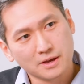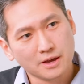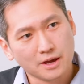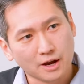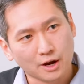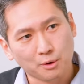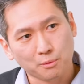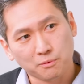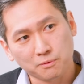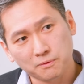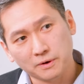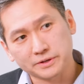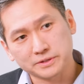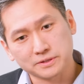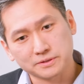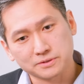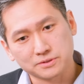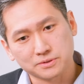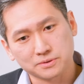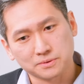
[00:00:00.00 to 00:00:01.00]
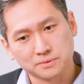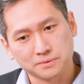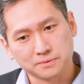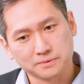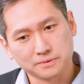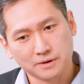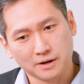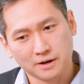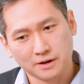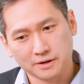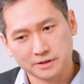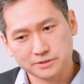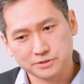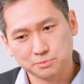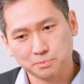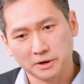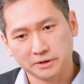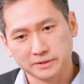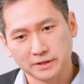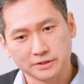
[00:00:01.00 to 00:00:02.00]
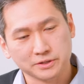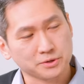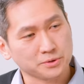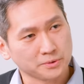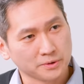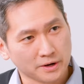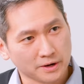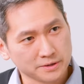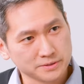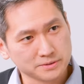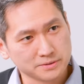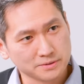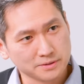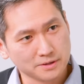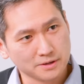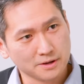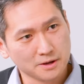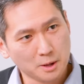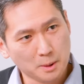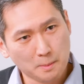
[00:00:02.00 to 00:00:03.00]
wanting to spark that curiosity.